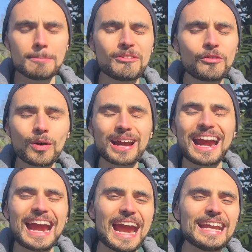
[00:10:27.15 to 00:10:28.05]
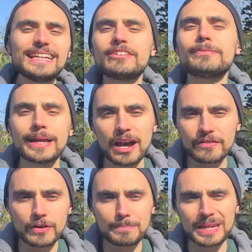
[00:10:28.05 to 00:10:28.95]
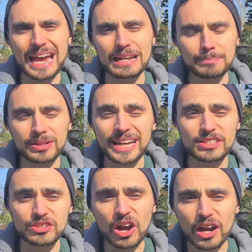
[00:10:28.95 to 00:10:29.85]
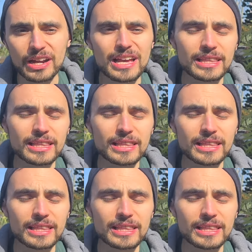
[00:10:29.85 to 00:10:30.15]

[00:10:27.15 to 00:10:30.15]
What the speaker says: before any of my other banana plants are.